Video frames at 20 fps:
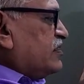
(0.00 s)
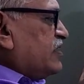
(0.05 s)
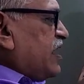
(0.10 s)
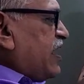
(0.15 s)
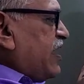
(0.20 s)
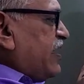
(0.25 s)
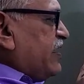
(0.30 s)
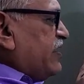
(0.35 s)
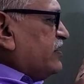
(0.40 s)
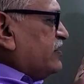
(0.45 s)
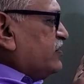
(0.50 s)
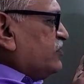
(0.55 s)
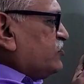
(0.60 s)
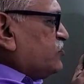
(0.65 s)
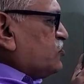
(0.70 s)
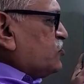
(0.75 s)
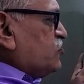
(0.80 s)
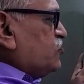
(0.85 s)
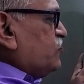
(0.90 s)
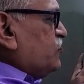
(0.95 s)
Adding this
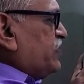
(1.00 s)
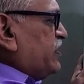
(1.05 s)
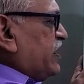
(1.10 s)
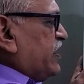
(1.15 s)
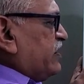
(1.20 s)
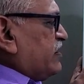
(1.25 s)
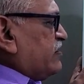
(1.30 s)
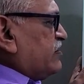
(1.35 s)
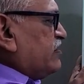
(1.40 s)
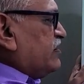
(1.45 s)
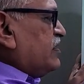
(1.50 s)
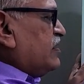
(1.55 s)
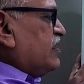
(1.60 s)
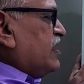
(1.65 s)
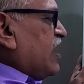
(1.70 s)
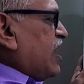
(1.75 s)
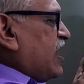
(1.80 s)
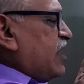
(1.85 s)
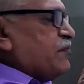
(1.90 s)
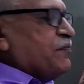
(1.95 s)
two, we get
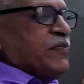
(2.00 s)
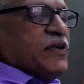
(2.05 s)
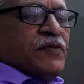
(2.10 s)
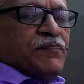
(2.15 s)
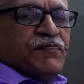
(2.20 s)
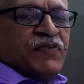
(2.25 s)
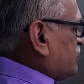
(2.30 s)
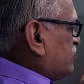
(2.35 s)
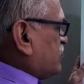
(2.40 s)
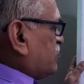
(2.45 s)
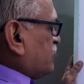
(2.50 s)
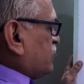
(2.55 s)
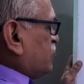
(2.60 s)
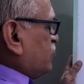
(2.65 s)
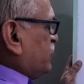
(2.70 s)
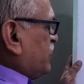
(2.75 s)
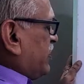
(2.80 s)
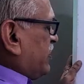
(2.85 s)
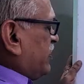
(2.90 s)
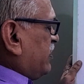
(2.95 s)
ib plus
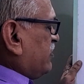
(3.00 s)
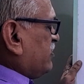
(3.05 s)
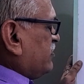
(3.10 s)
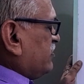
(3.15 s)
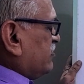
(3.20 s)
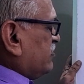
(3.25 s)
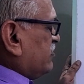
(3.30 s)
2a